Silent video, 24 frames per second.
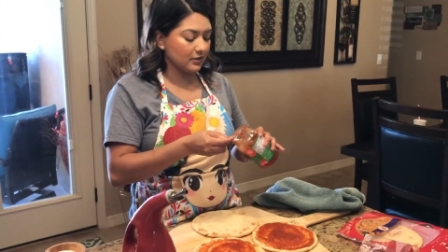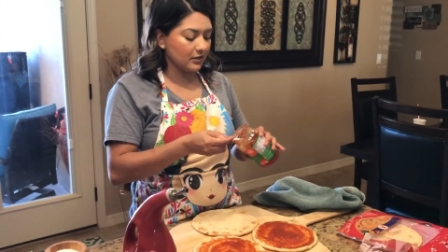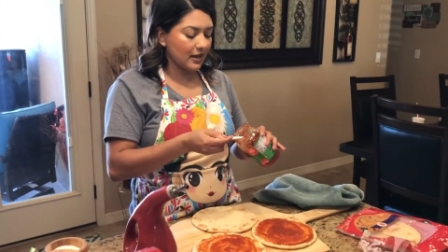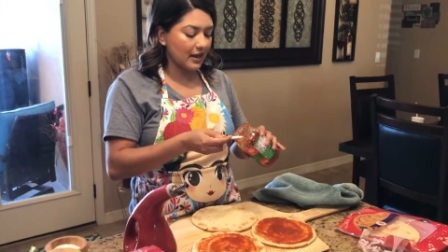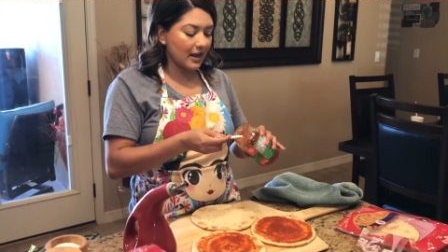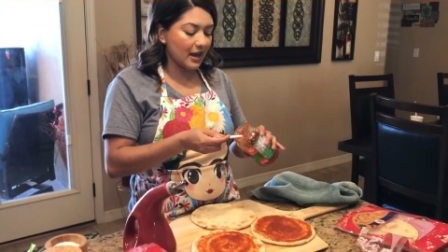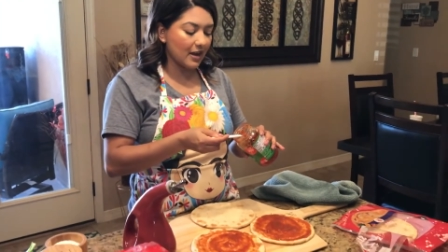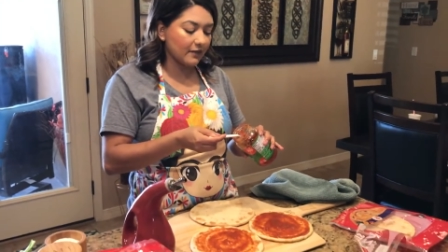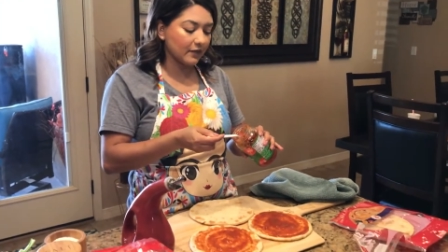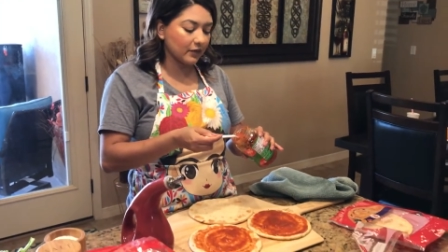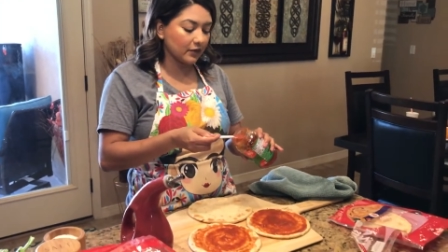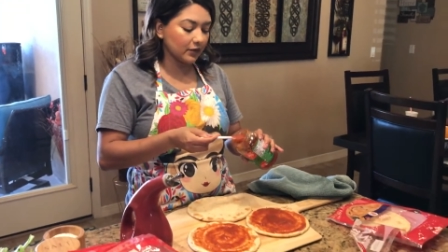I
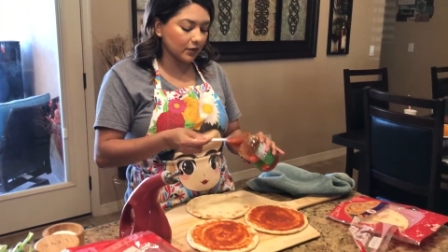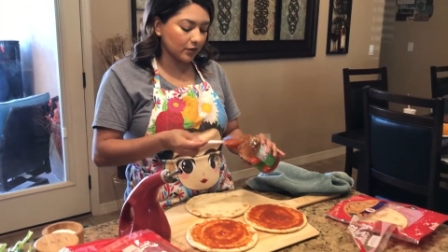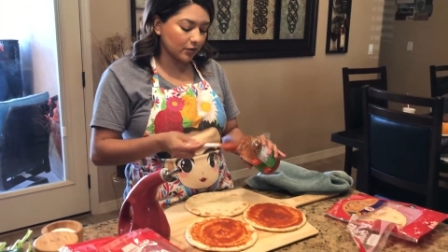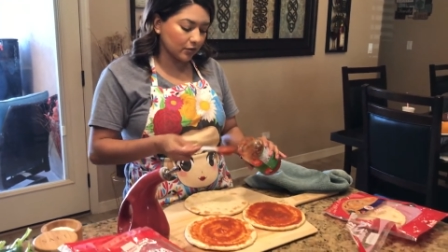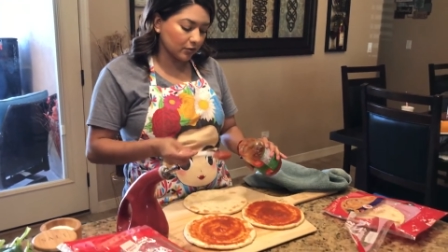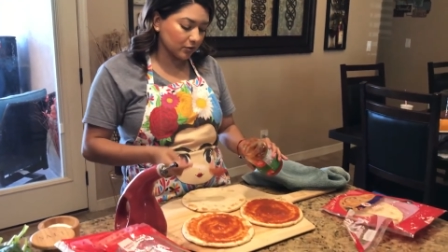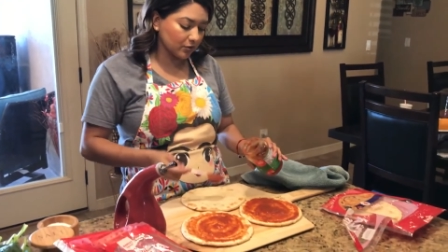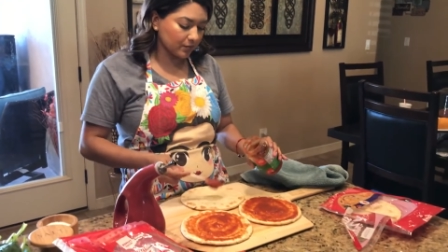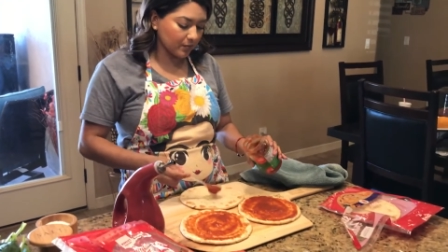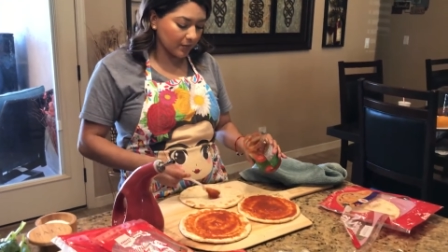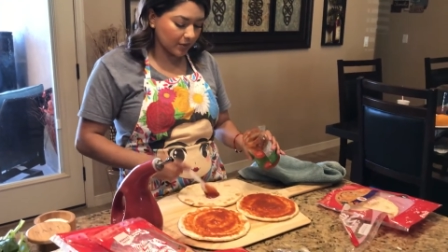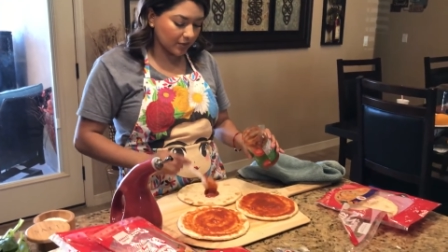have a little
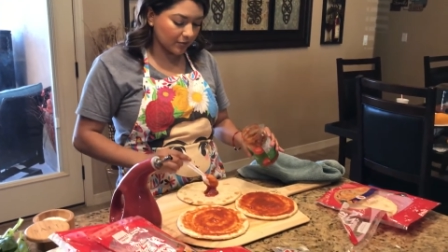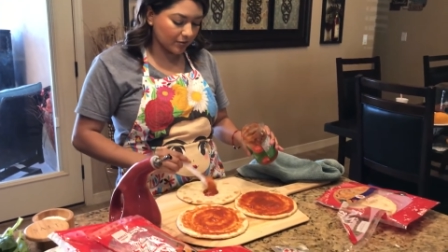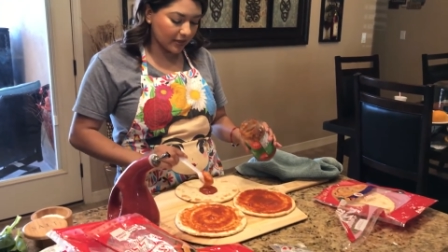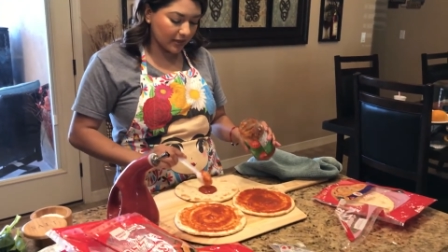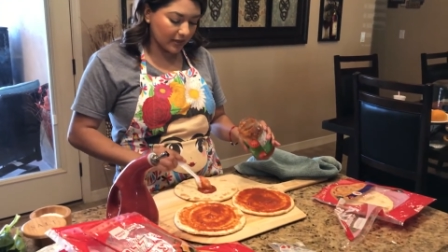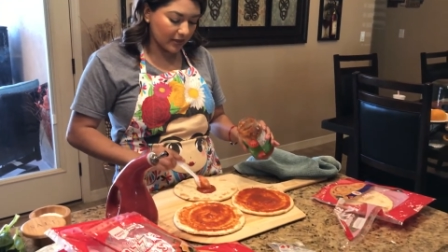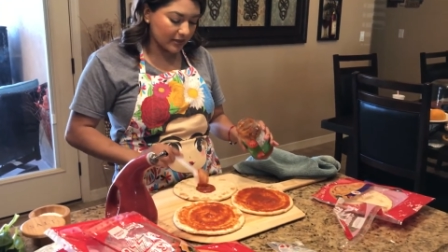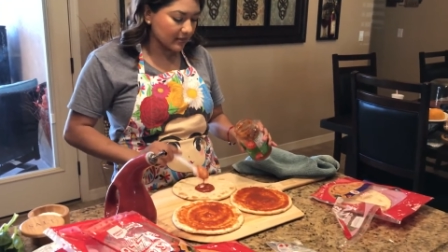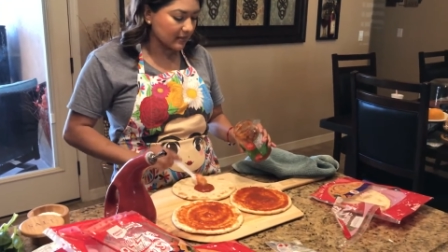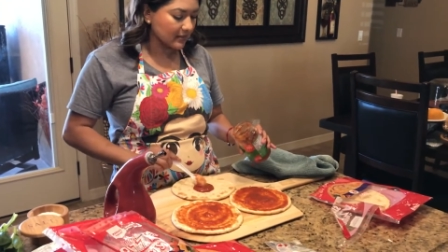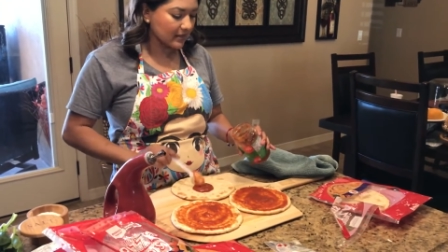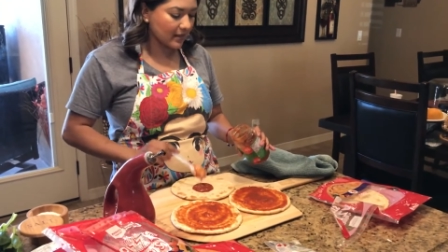special
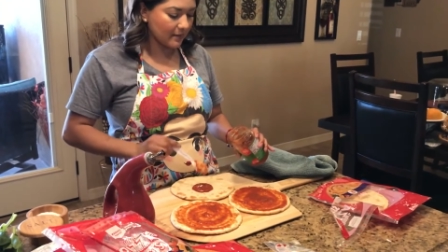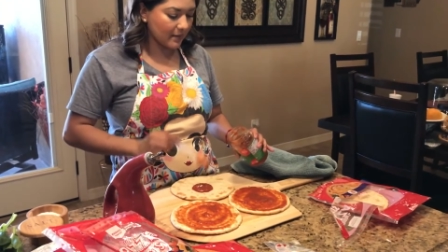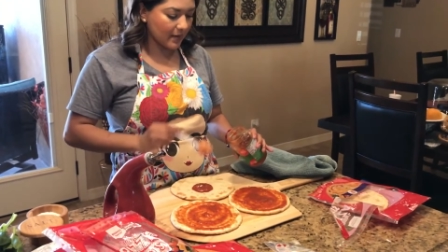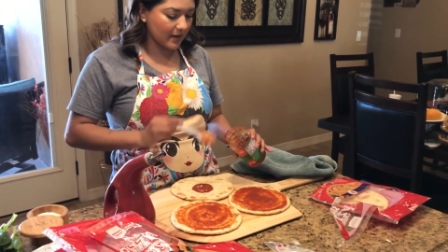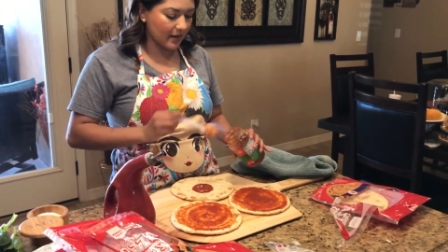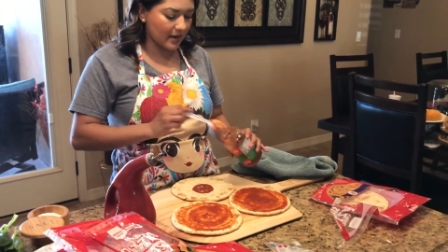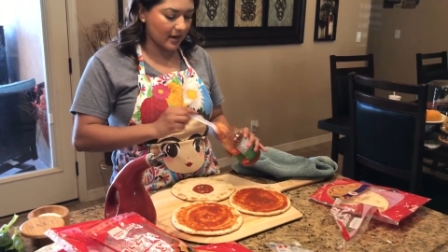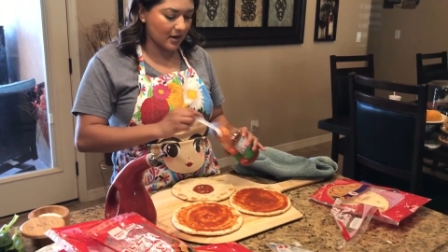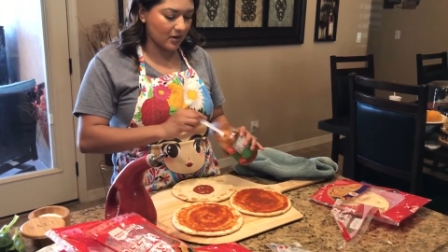guest at my